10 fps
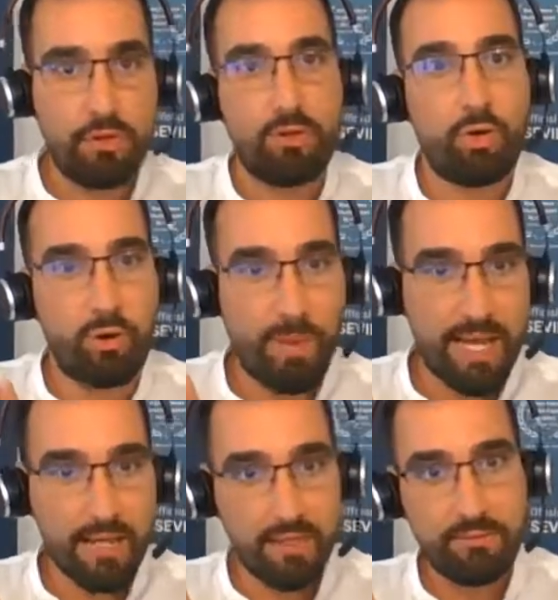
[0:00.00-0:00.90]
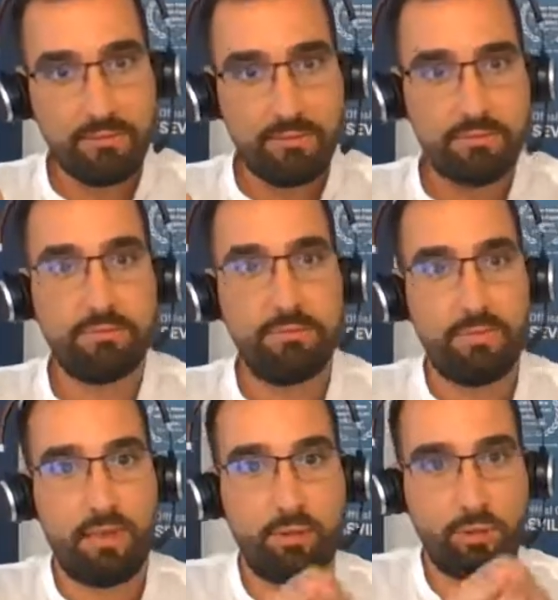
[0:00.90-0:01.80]
on our bank
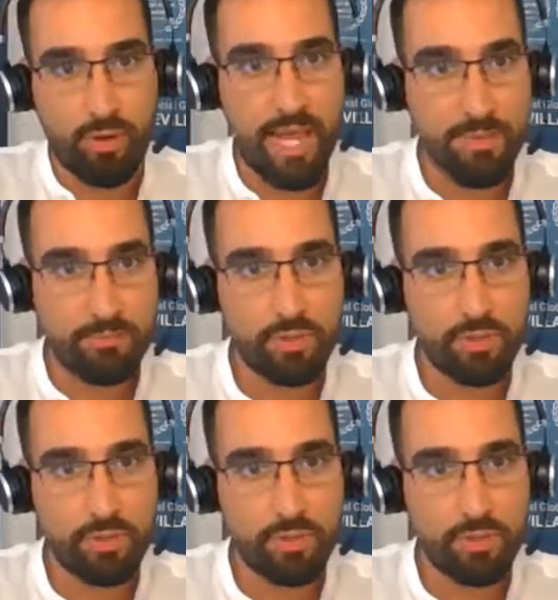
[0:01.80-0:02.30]
on your name.